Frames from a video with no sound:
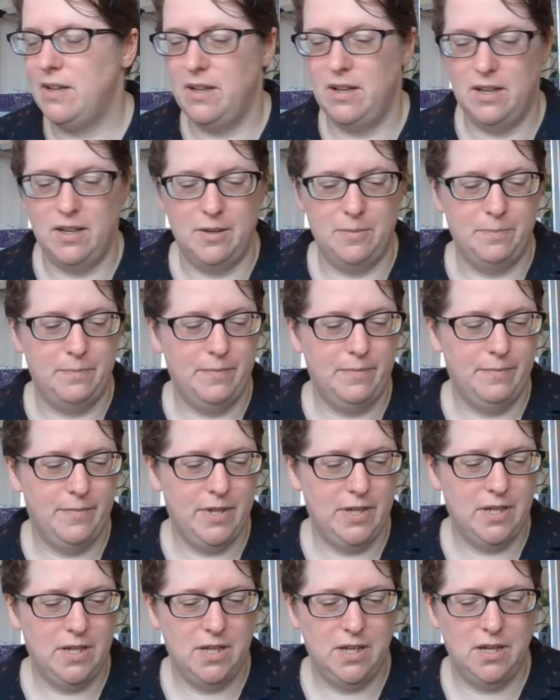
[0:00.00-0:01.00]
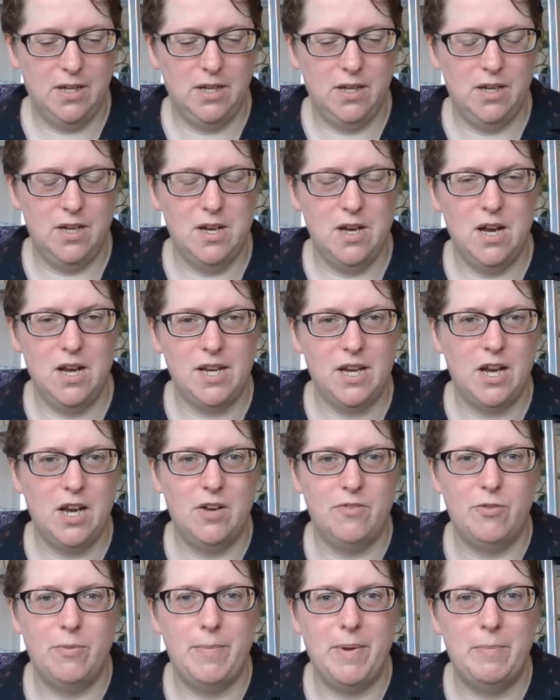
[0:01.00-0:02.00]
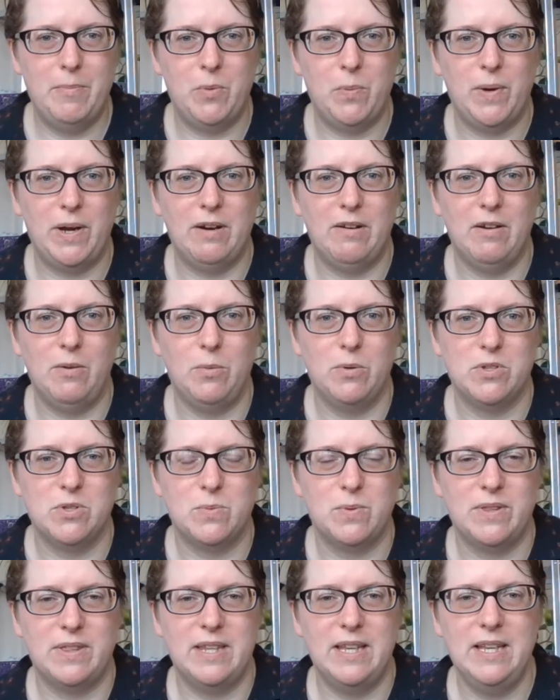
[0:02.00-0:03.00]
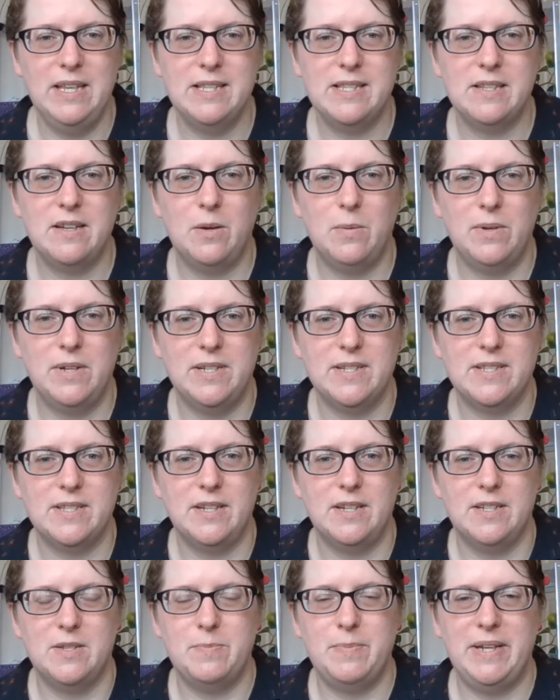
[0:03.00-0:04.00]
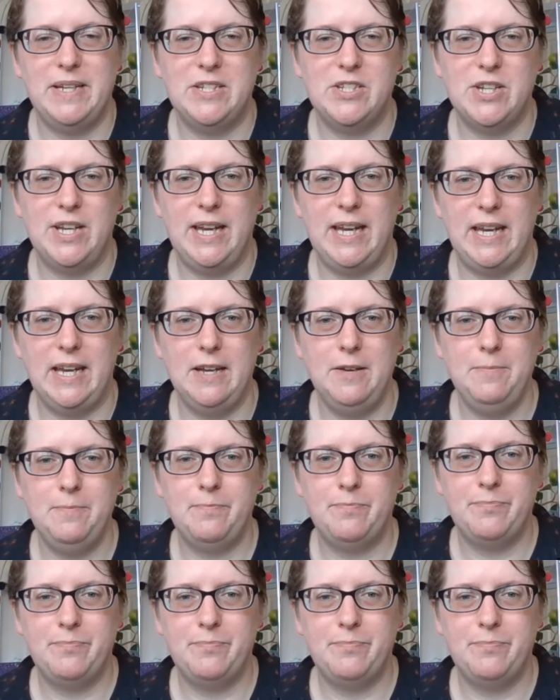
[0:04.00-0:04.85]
I can't remember where I was with this. I will insert a picture here.